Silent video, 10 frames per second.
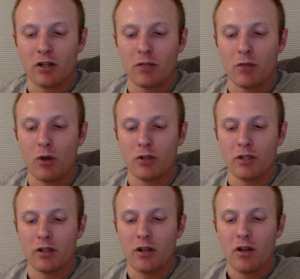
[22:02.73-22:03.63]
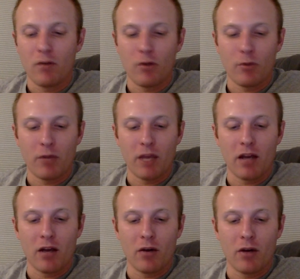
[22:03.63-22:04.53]
when he started composing for
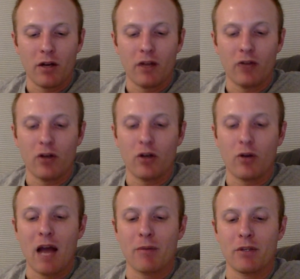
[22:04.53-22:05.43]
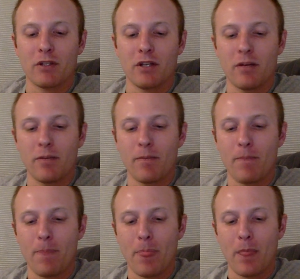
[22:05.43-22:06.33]
the piano, and look what happened to
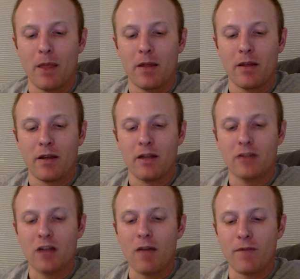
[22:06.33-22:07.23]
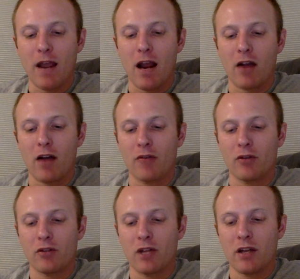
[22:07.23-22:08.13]
him. It's not
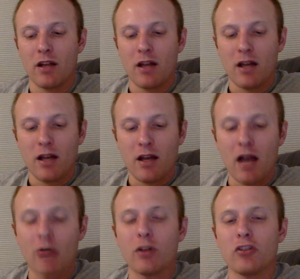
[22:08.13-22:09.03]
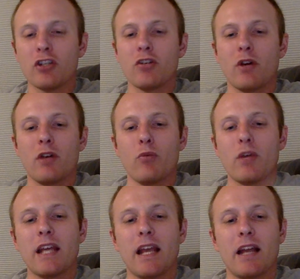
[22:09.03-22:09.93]
fair, Lavender said. How could she
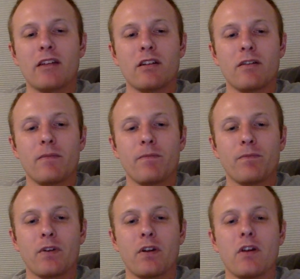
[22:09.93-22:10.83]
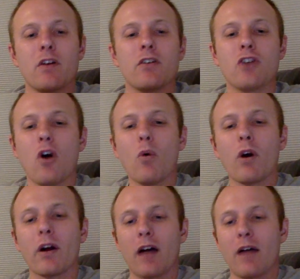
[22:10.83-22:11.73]
do it and we can't?
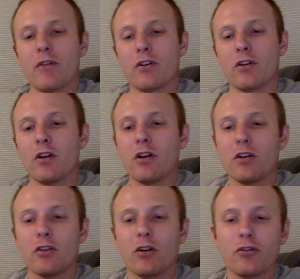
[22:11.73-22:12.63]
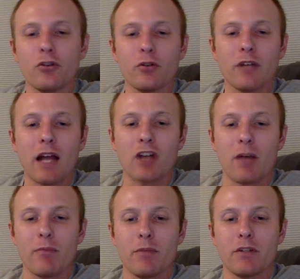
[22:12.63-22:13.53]
Don't worry, Lavender. You'll soon
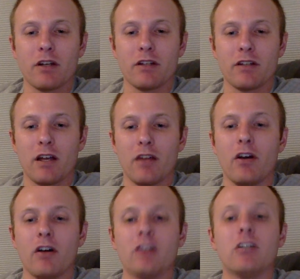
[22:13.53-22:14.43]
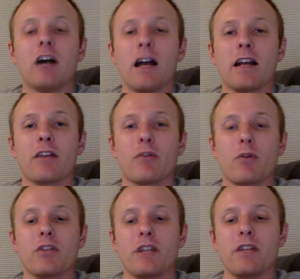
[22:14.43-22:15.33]
catch up, Miss Honey said,
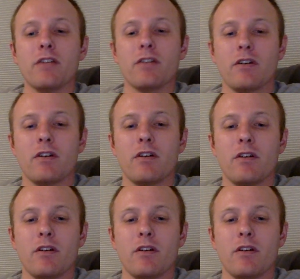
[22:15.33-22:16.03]
lying through her teeth.